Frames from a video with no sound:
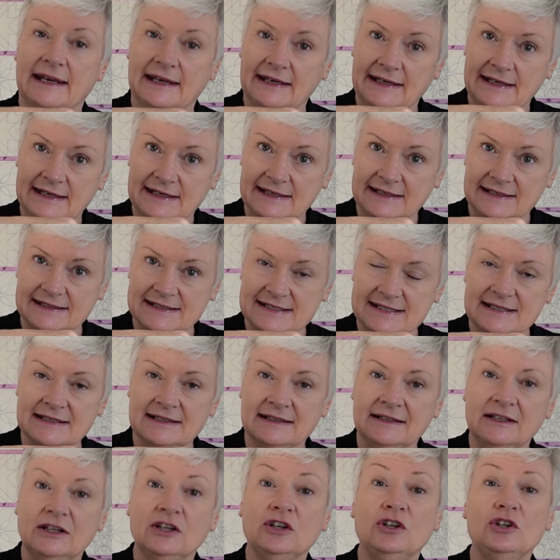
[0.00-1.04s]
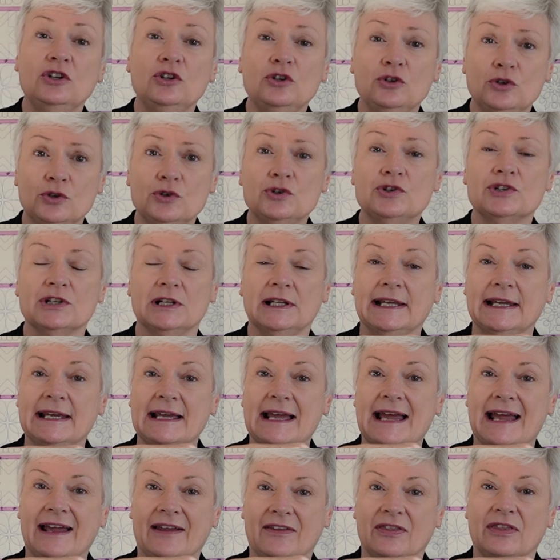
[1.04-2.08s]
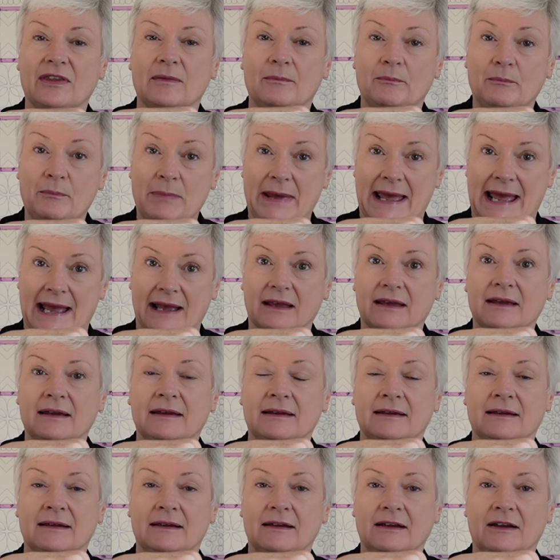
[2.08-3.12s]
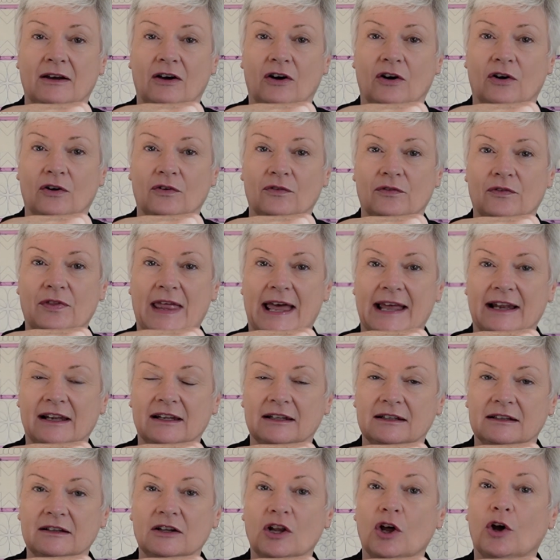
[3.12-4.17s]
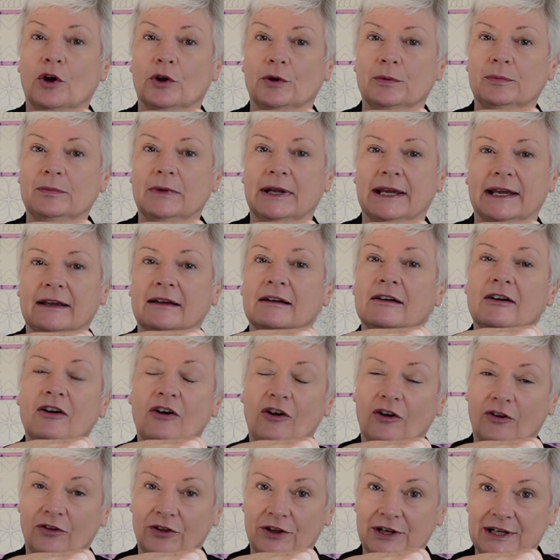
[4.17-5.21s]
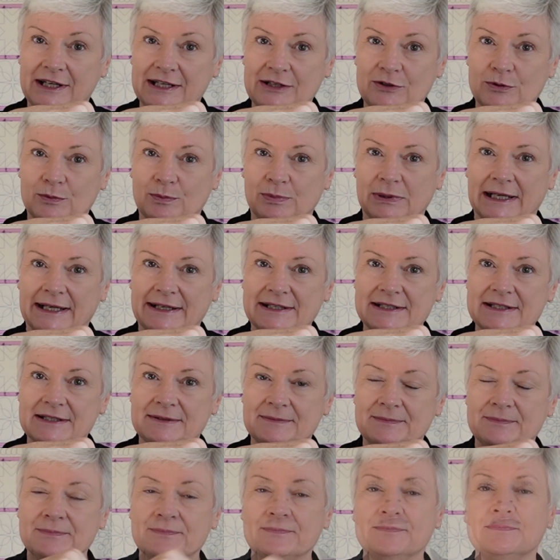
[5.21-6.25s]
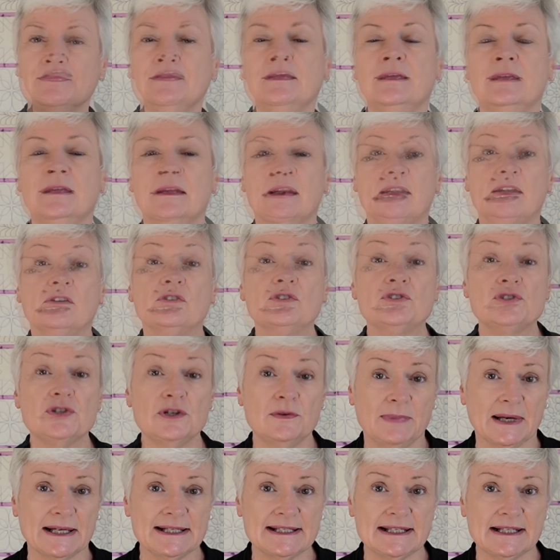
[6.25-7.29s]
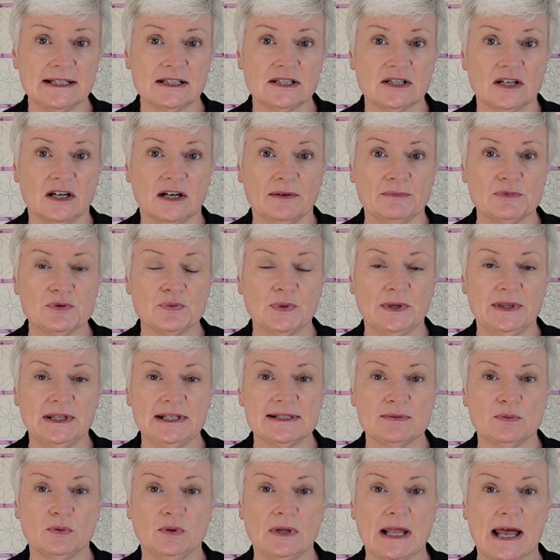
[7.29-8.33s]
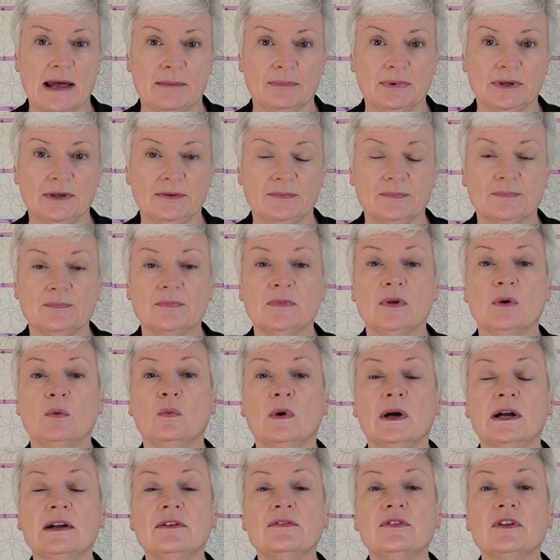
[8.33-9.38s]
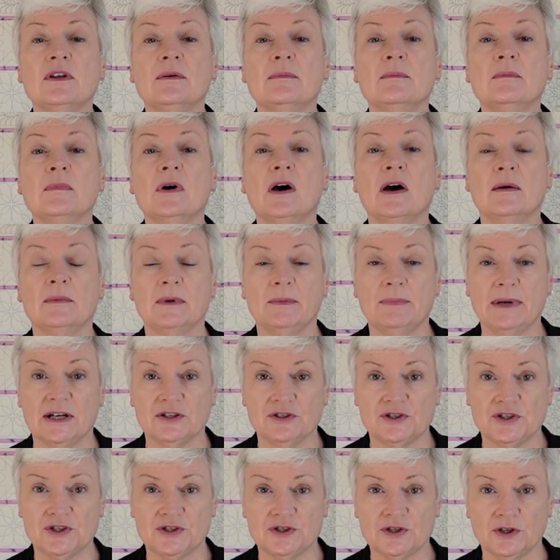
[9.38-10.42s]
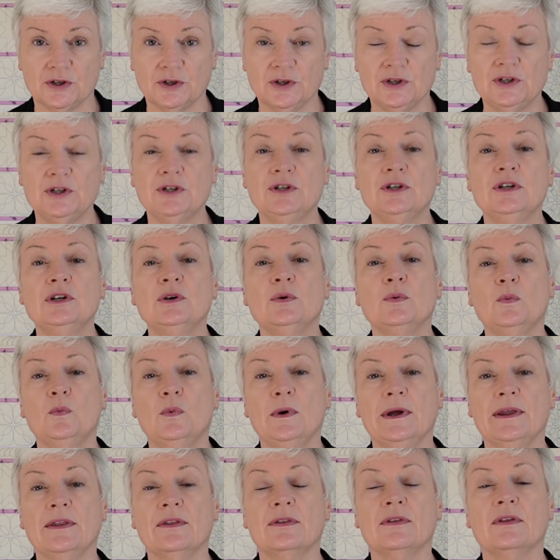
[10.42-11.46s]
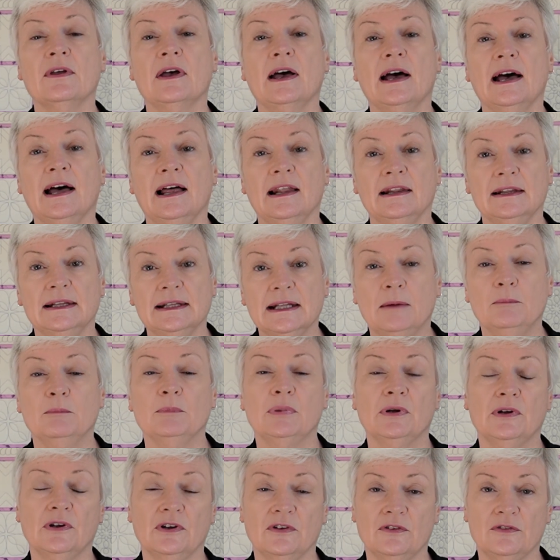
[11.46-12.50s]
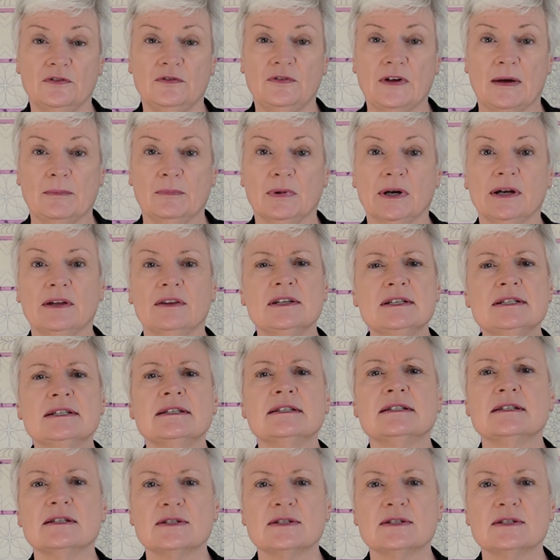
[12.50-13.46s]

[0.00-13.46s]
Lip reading: it hits usually at the back of that little opening on the needle plate. There are two basic times when this will happen. One of them I'm about to show you with a lump of fabric. This is the